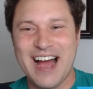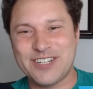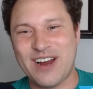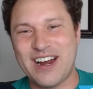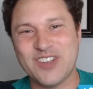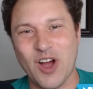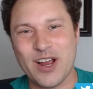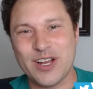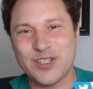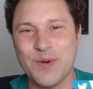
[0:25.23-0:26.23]
I try to
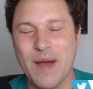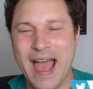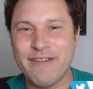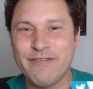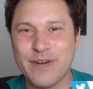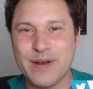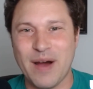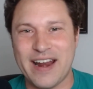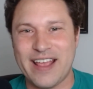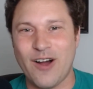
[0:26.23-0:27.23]
talk to
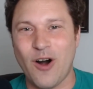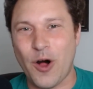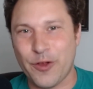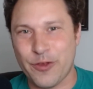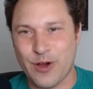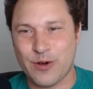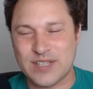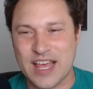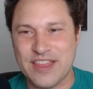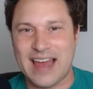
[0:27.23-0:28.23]
everybody, all
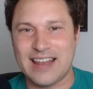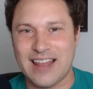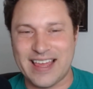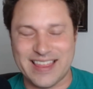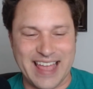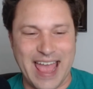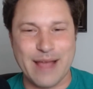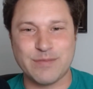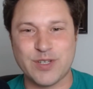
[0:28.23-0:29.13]
those that like the game.